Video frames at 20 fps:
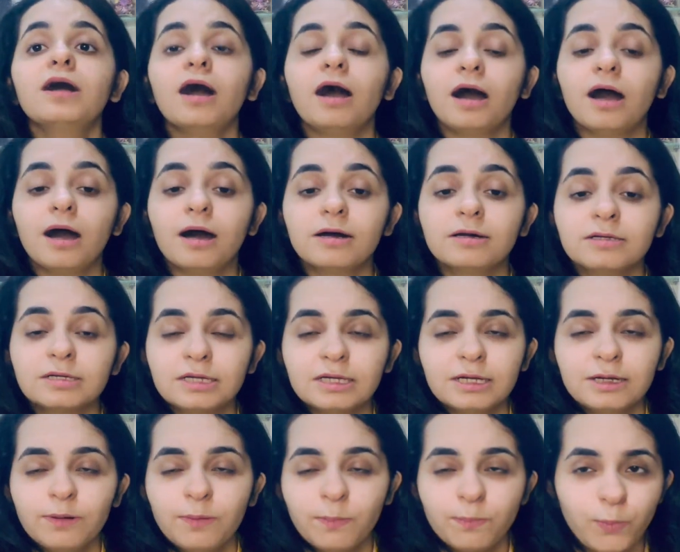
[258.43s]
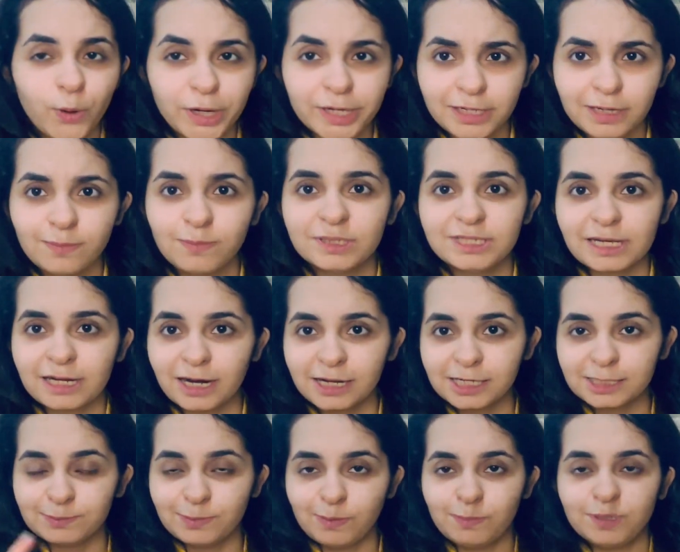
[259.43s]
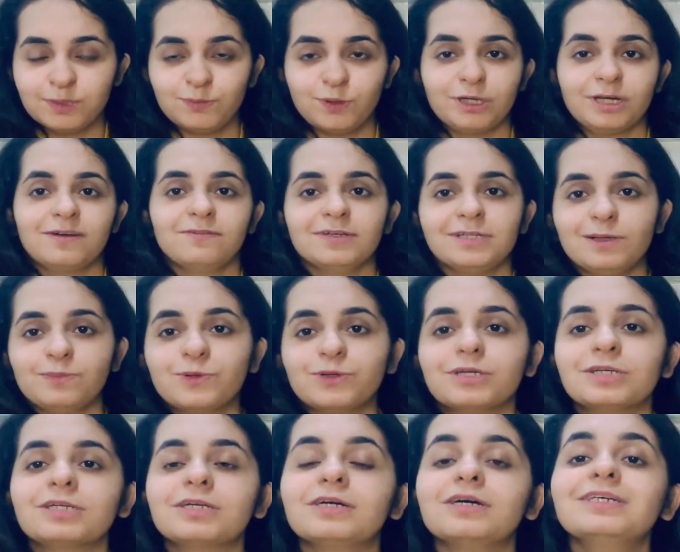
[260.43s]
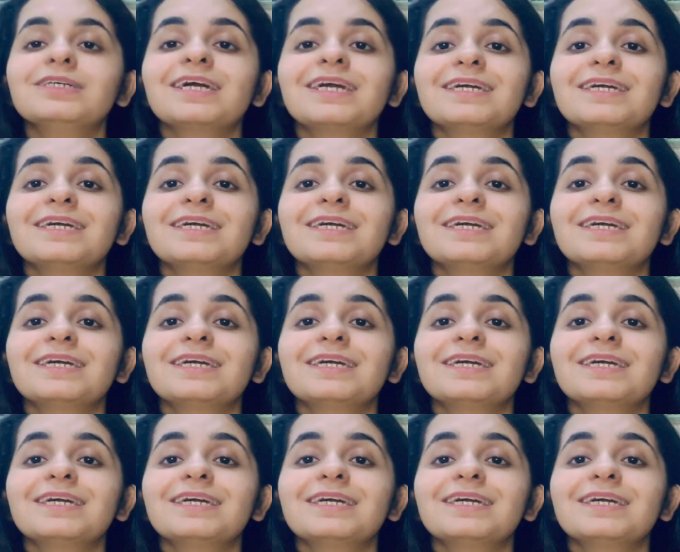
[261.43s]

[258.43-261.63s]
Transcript: Uh, Point number, I can't remember, whatever, I'll put it here,